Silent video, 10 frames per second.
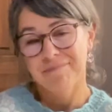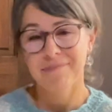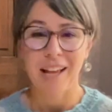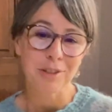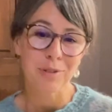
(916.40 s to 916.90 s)

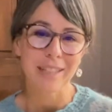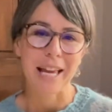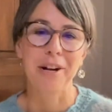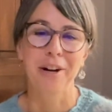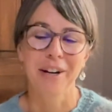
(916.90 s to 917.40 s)
I'll do it
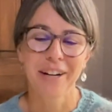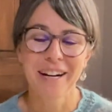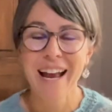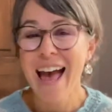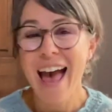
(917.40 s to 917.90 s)
later.
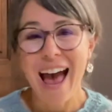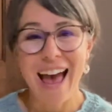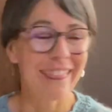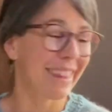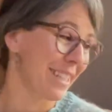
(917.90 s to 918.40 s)

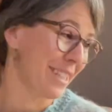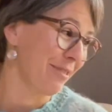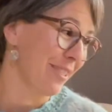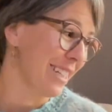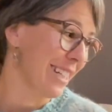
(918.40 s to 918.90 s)
And this
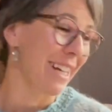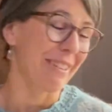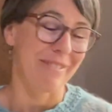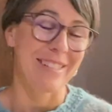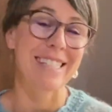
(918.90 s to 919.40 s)
one
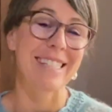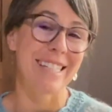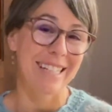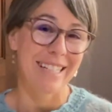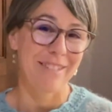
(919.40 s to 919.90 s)
was
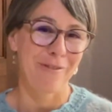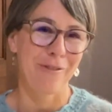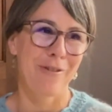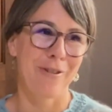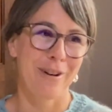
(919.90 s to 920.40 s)
sitting
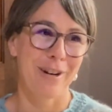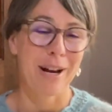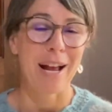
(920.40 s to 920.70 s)
for,